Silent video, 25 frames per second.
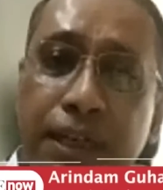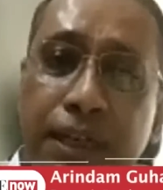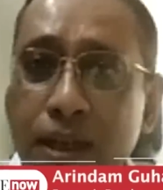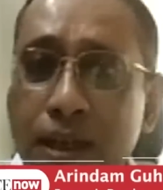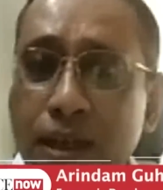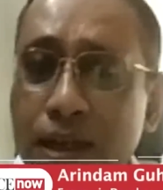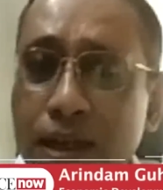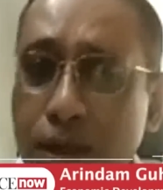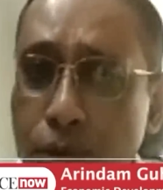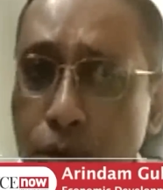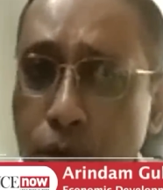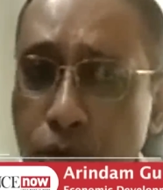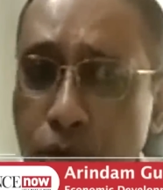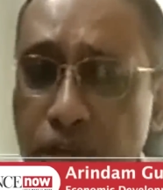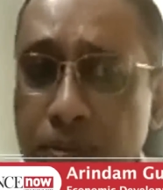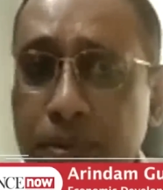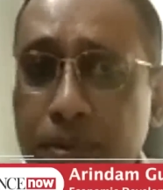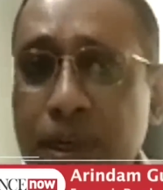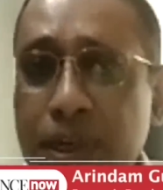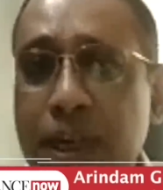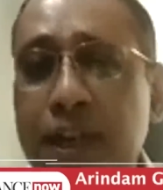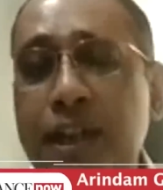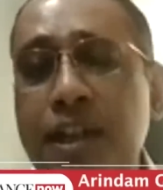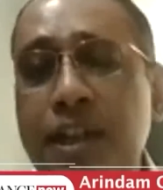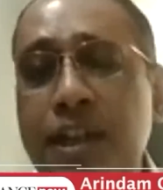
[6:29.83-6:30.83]
A
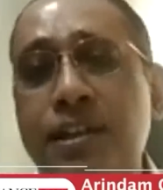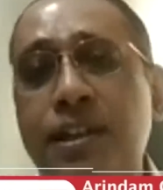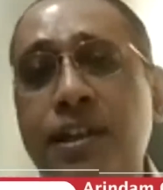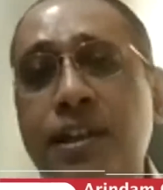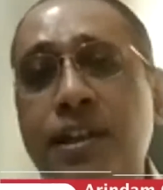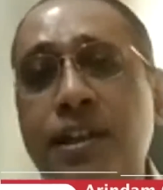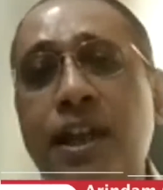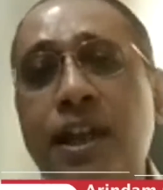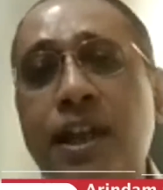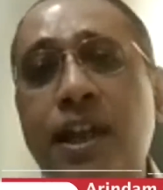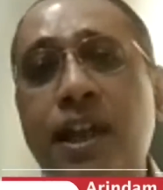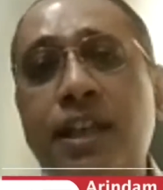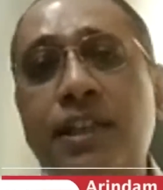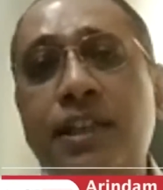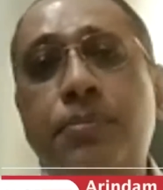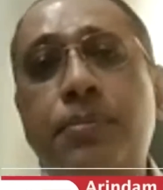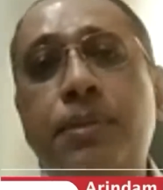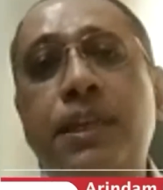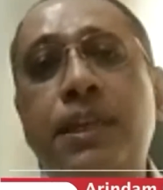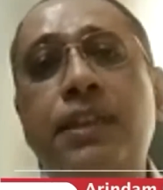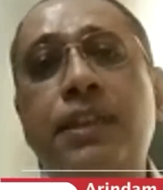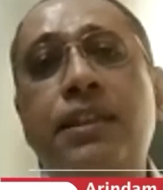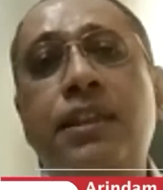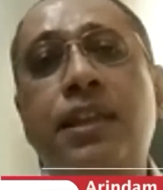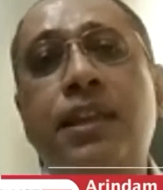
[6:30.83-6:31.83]
notable addition has
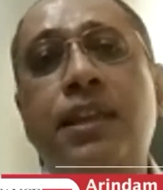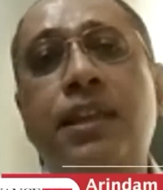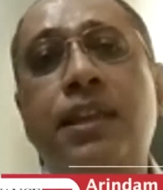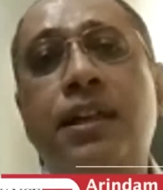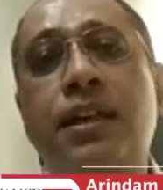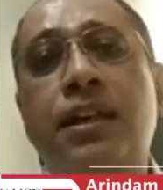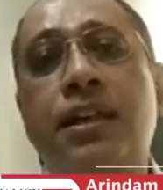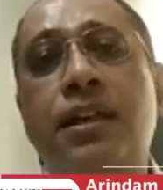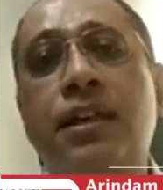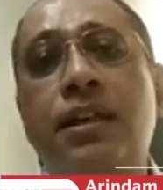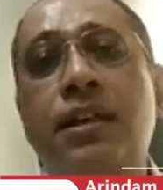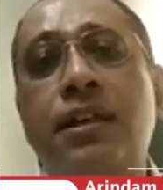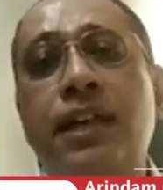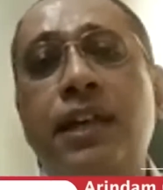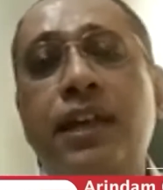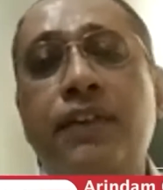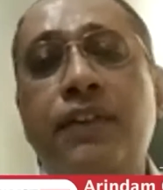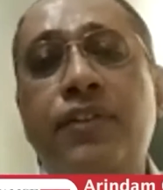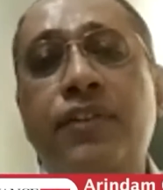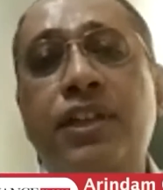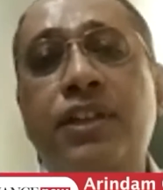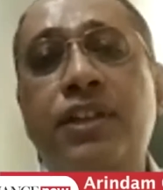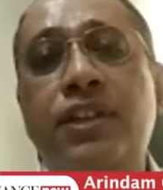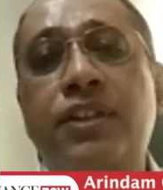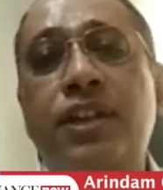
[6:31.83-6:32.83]
been the
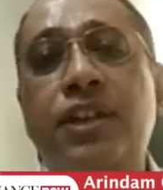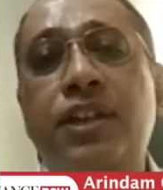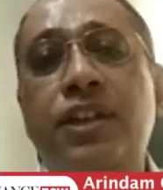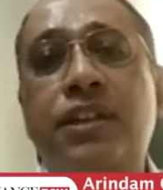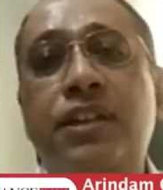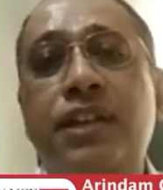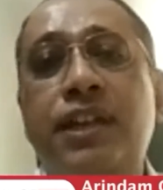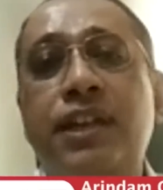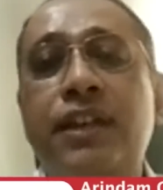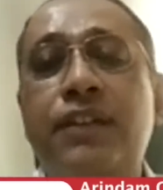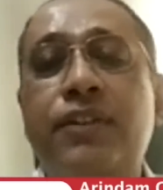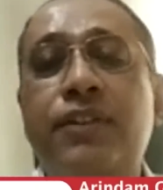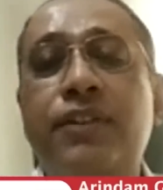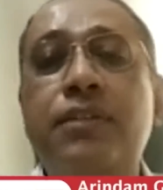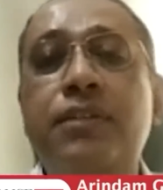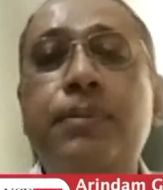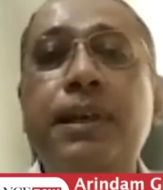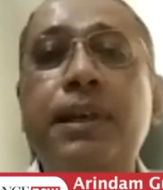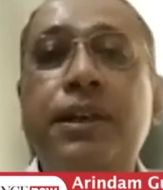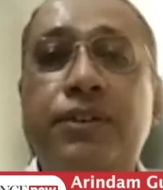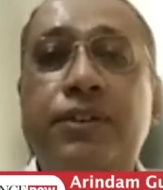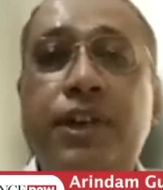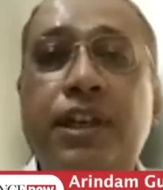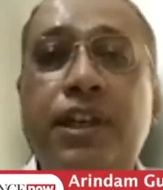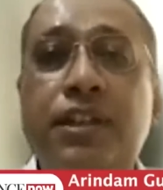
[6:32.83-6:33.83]
Infrastructure
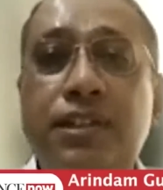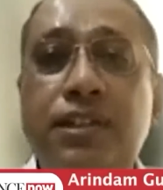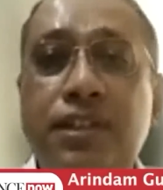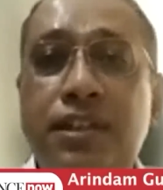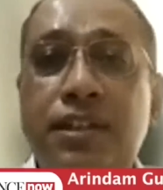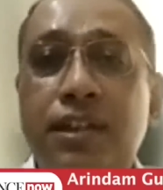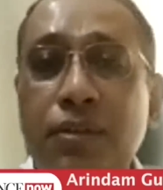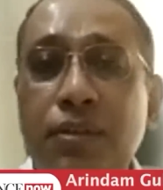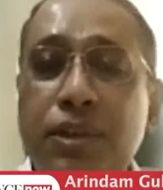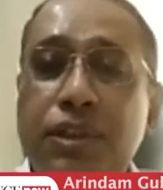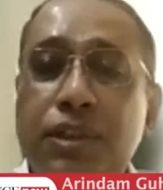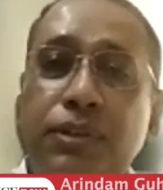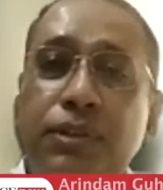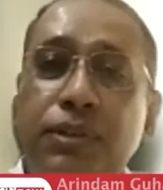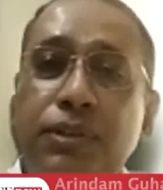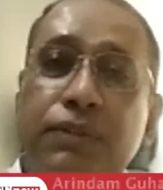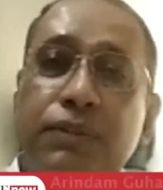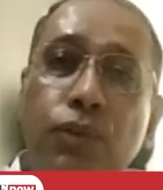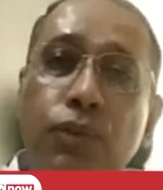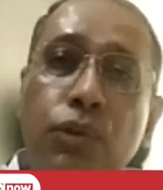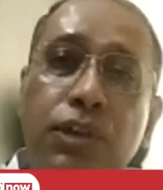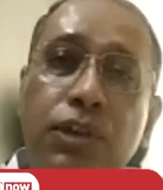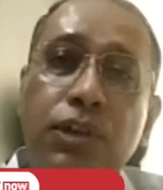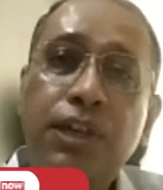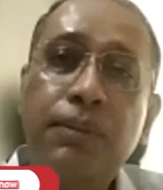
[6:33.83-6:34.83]
Investment Trust, which was
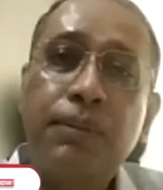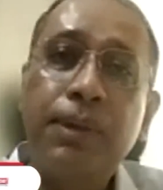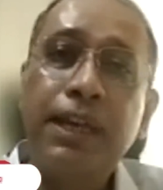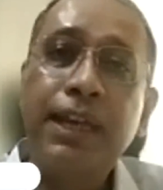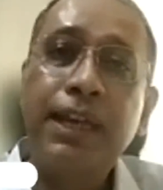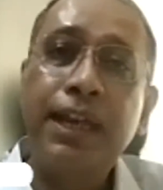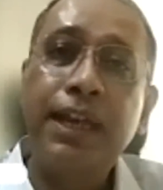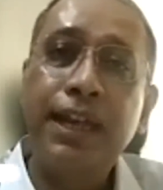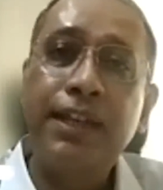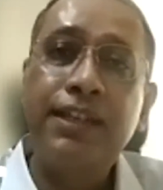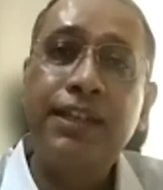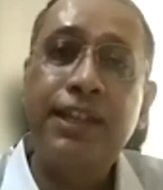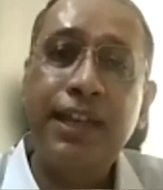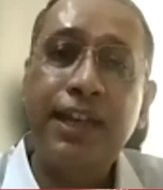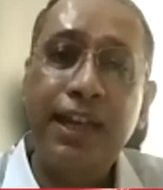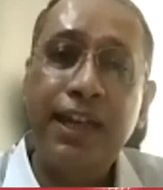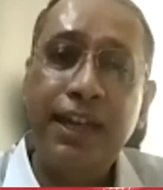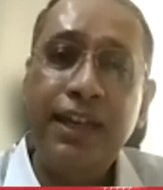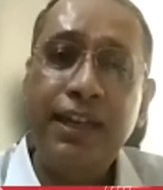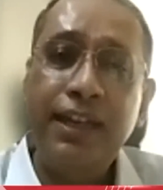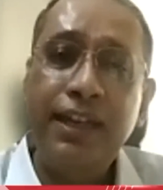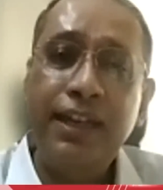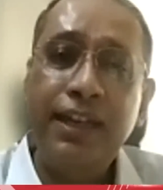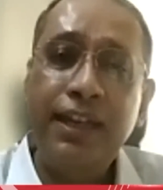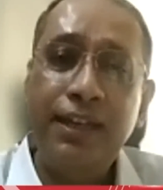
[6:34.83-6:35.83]
floated by
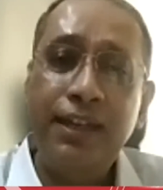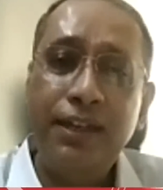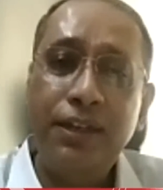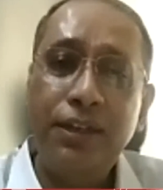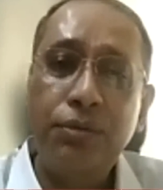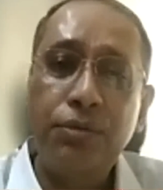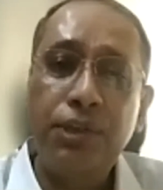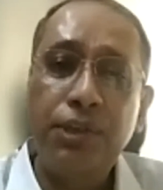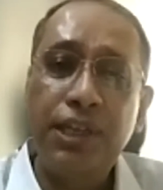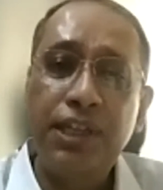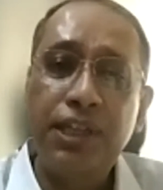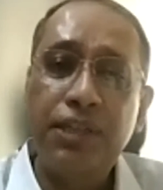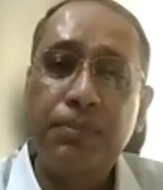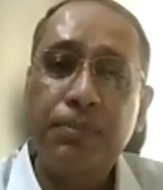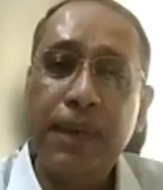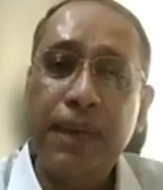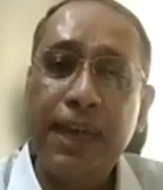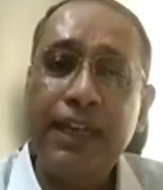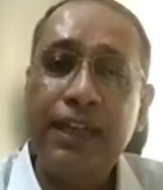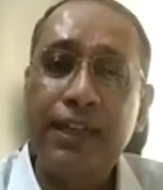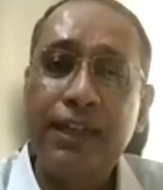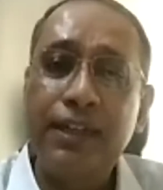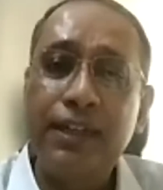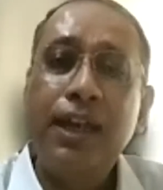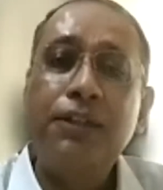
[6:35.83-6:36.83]
NHAI 2 years back,
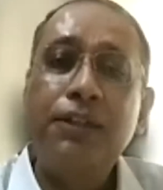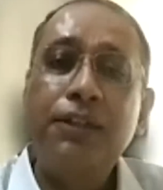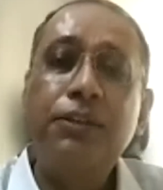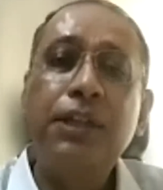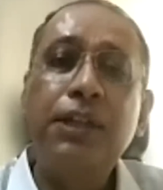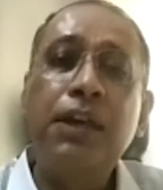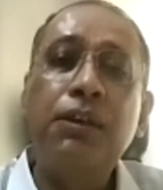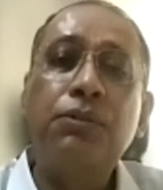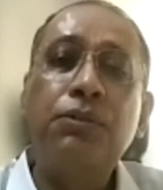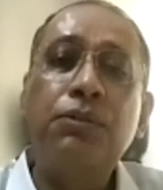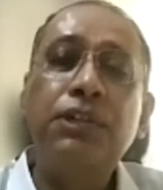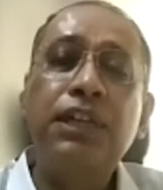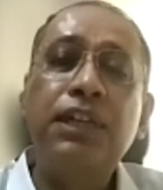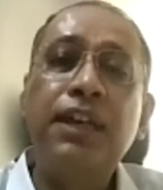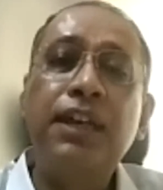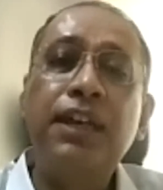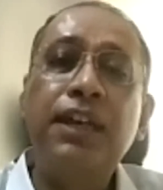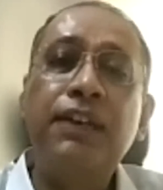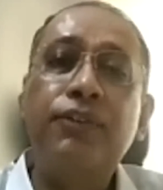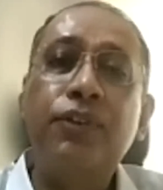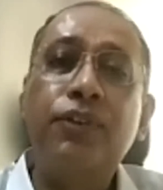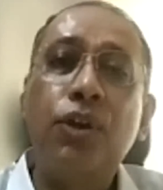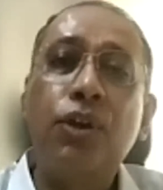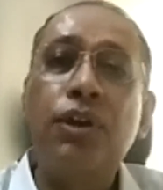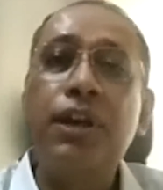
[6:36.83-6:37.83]
and now they have
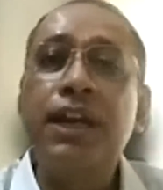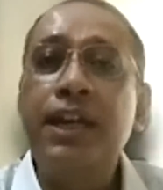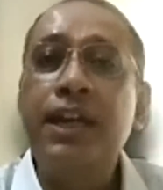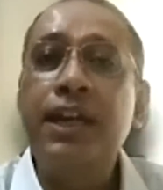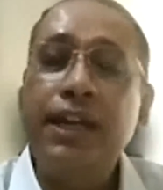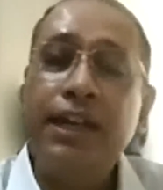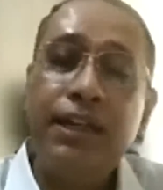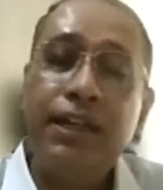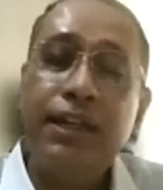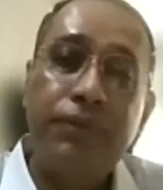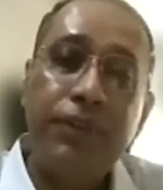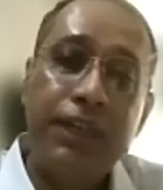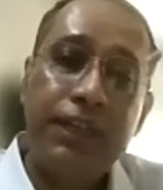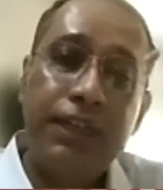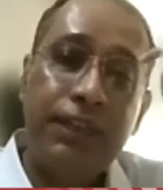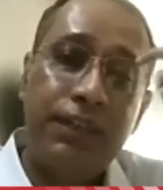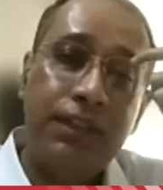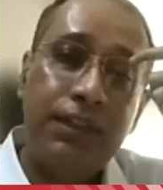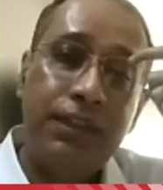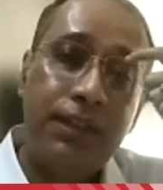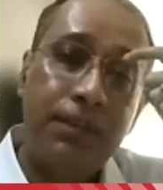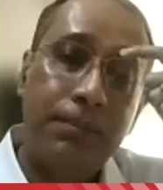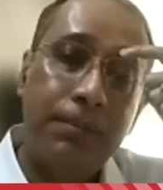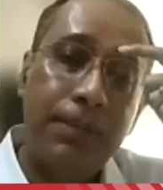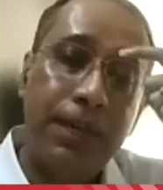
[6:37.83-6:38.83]
gone ahead with
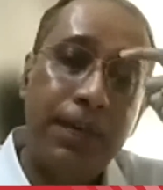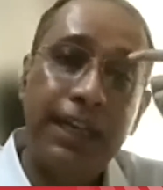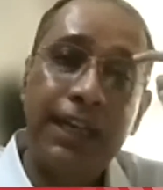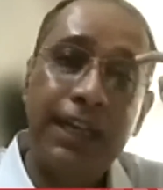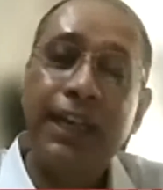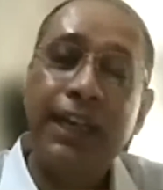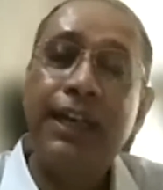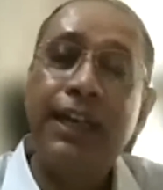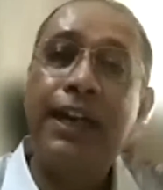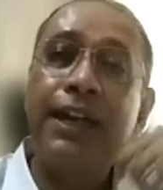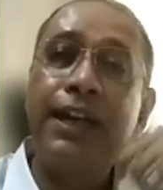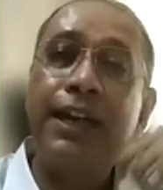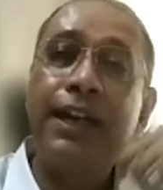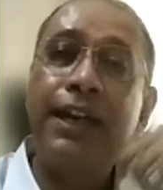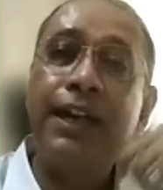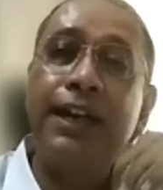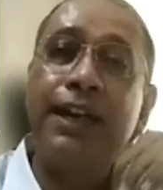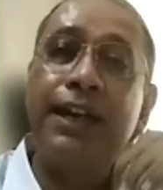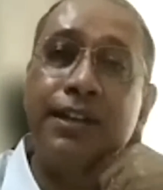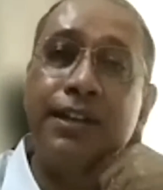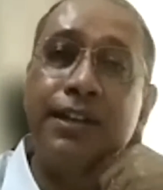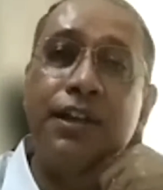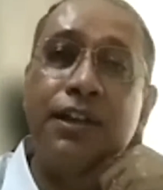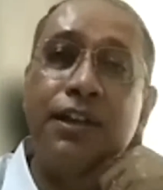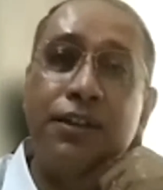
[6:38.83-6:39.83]
bringing in
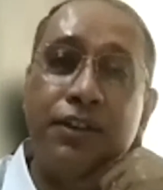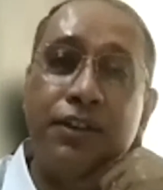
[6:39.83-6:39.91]
additional